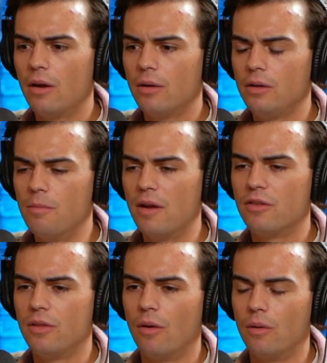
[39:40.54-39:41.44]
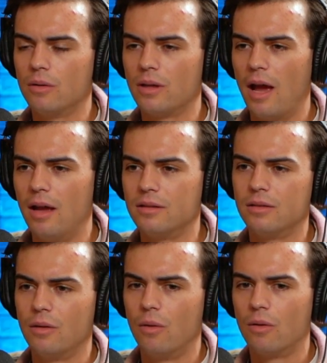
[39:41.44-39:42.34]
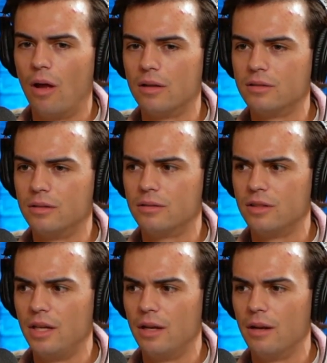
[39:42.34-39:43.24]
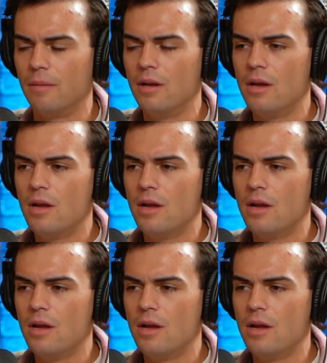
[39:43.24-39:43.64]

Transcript: a you mentioned the old guys and old Austin scene?